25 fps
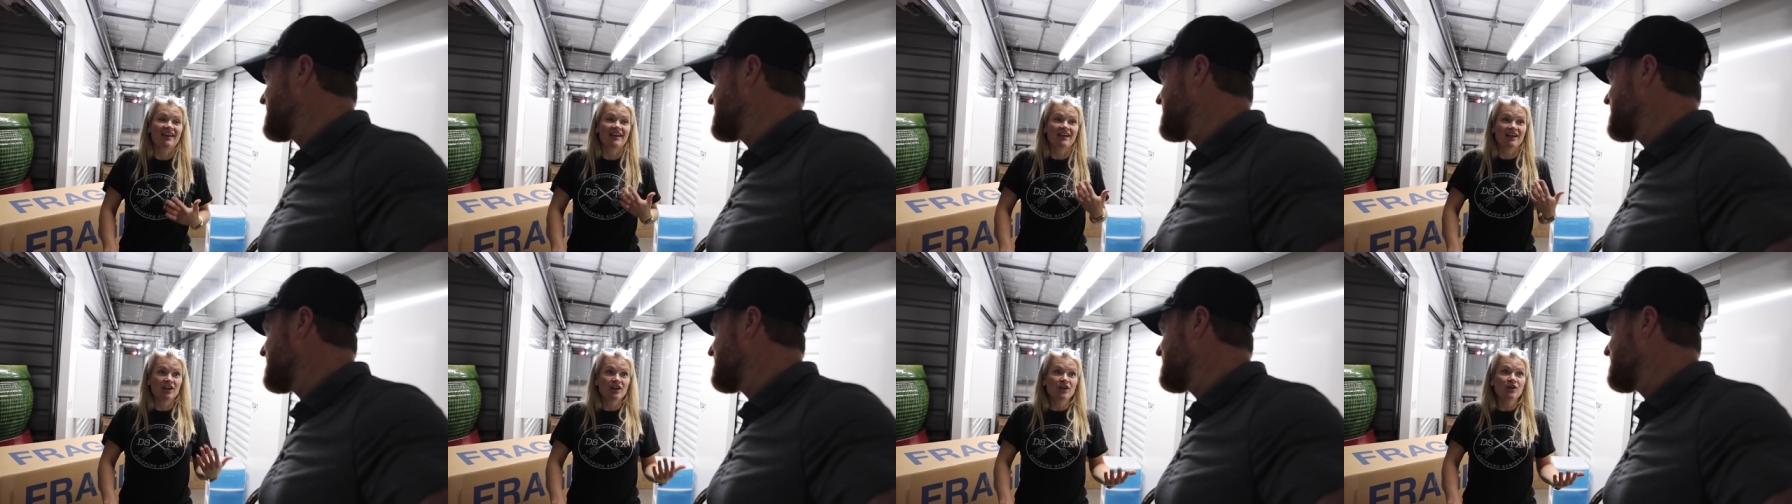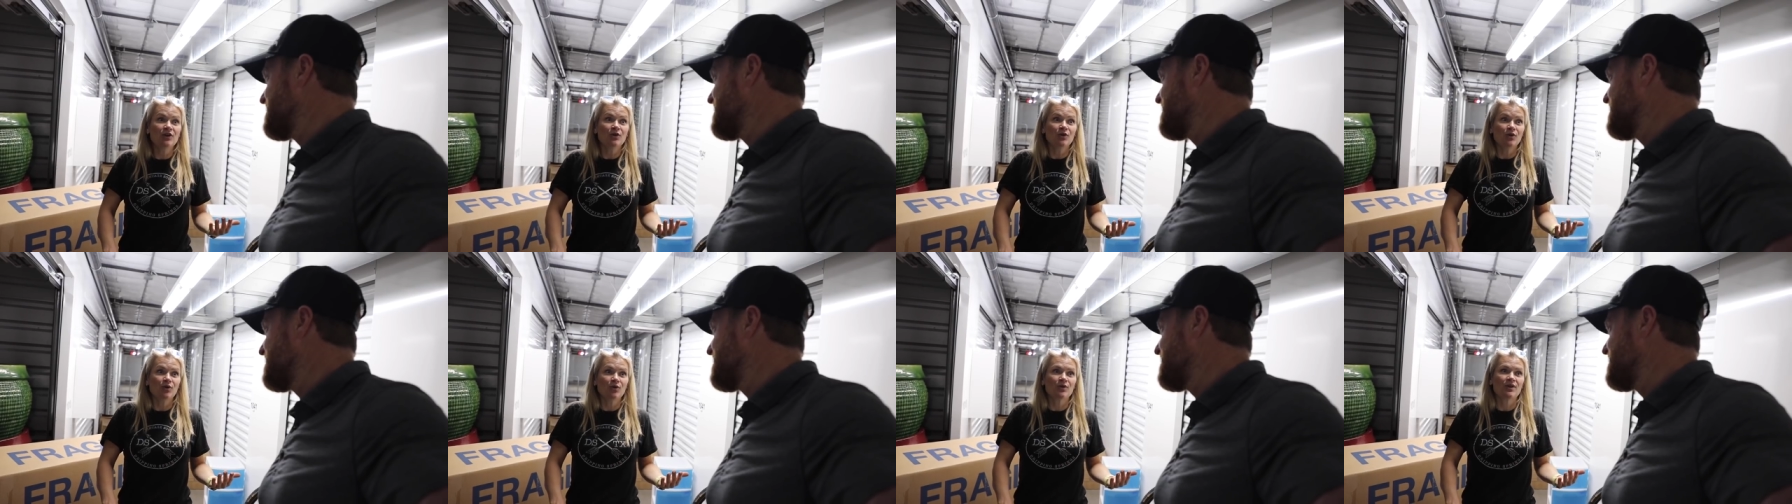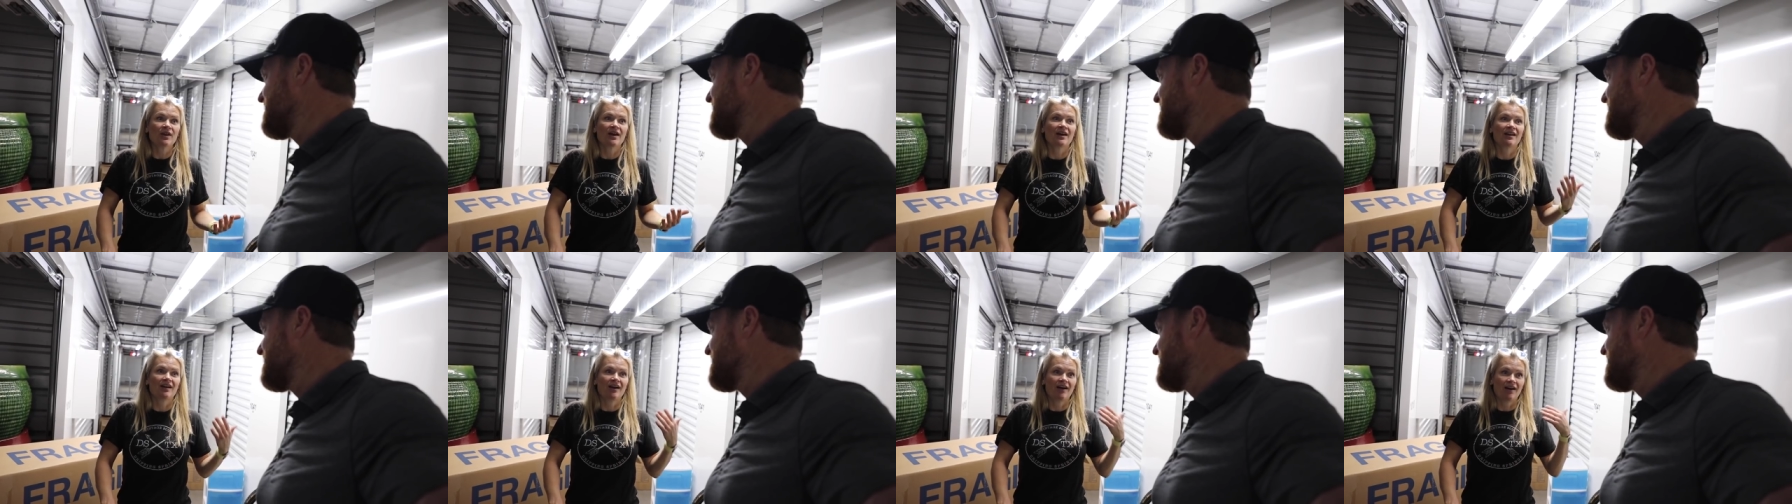they knew
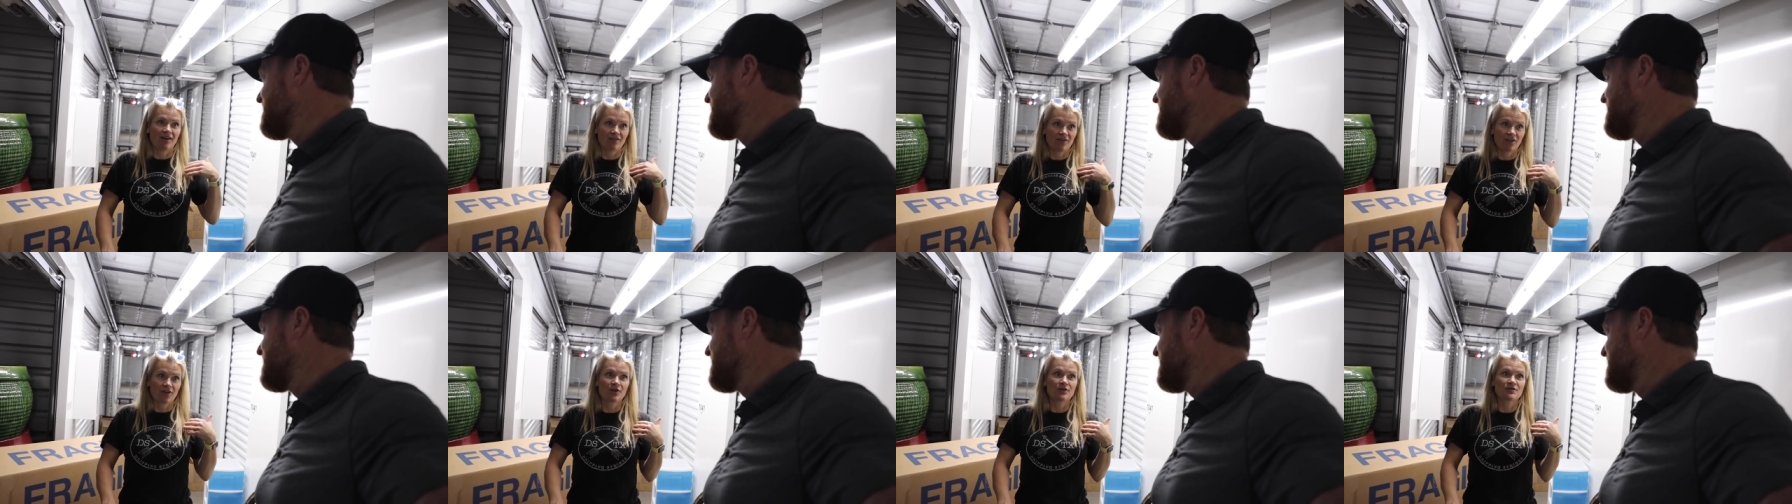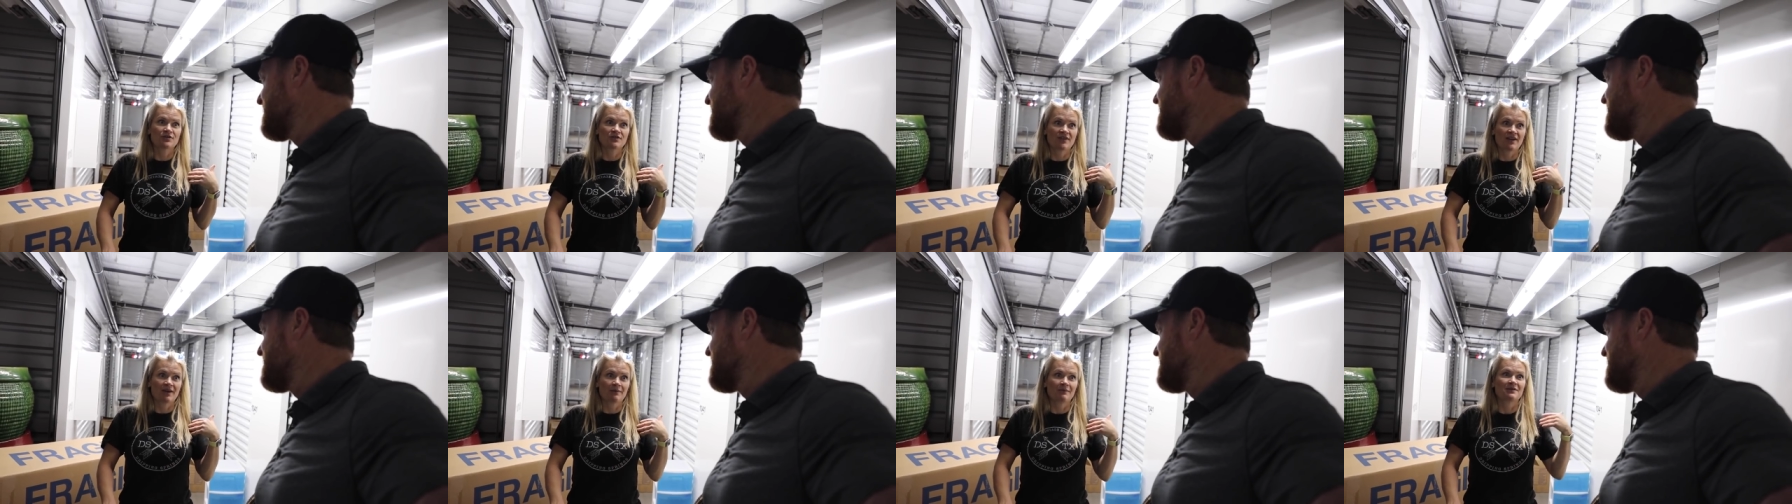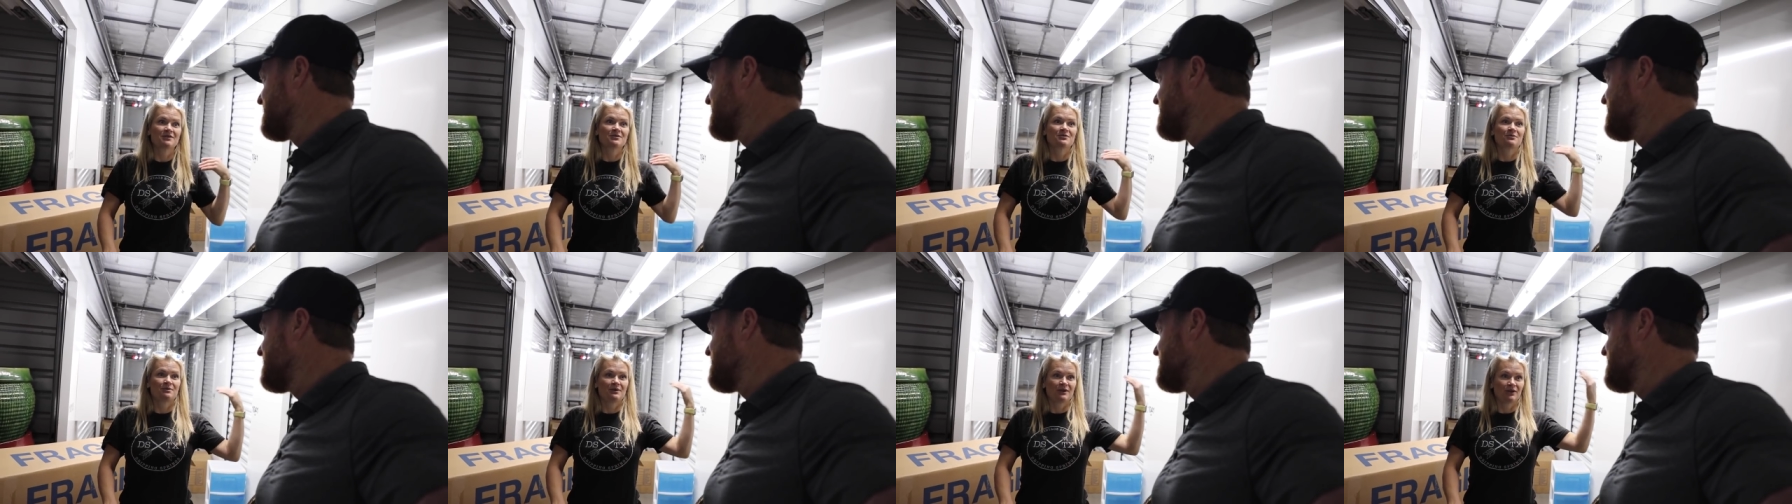that those
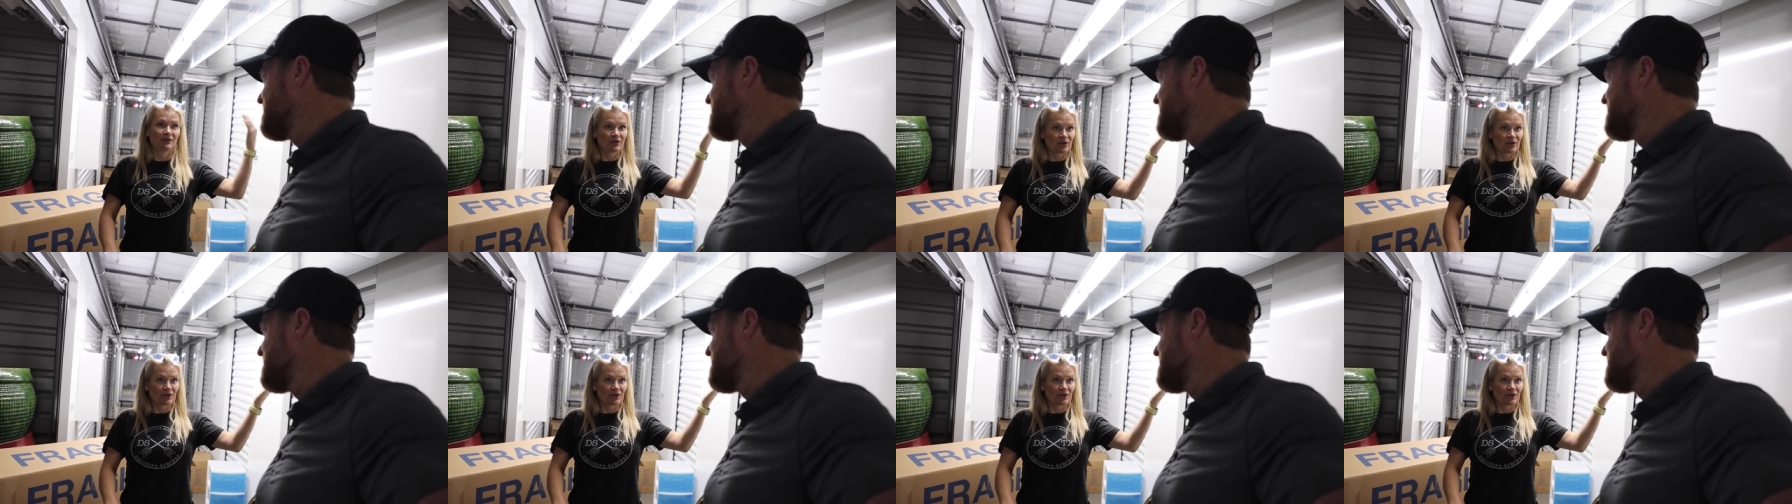families would be